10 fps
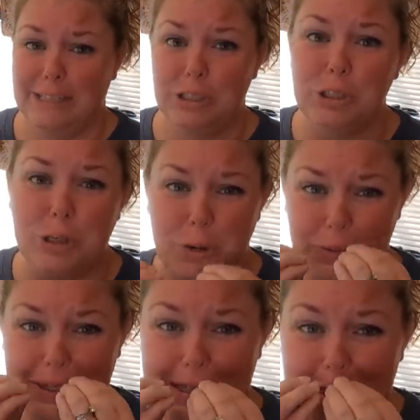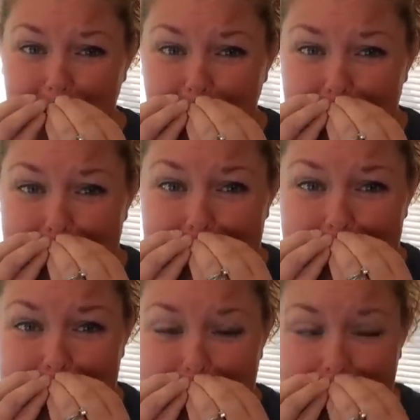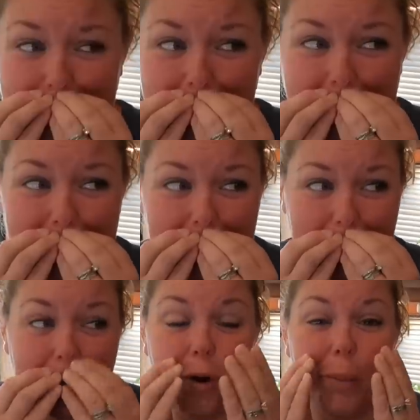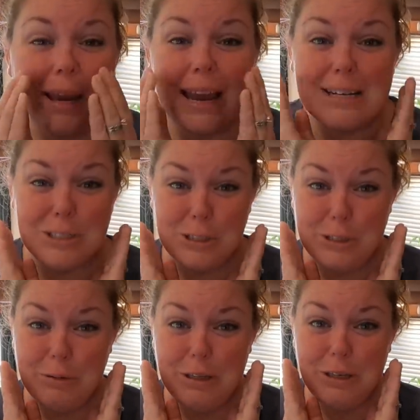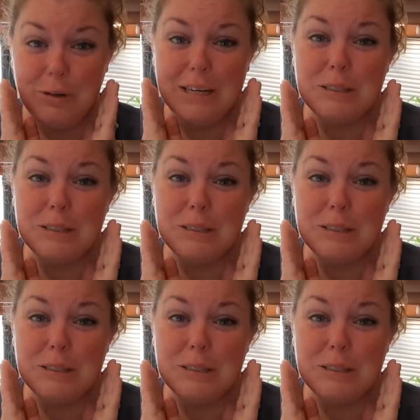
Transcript: It's so cute! Oh my gosh, it's so cute